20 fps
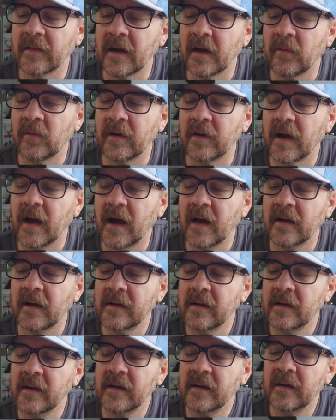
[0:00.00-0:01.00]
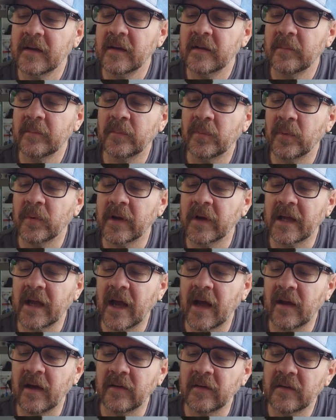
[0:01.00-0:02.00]
I want to bring
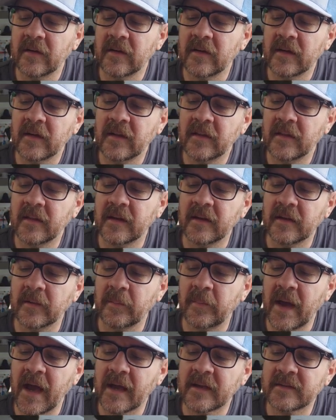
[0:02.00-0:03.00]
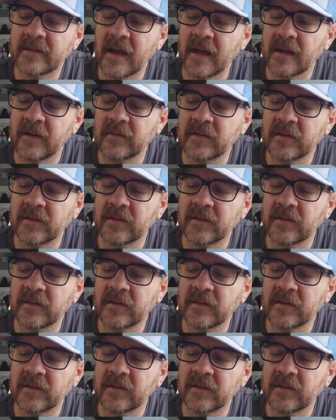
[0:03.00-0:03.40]
out, and then the back side of his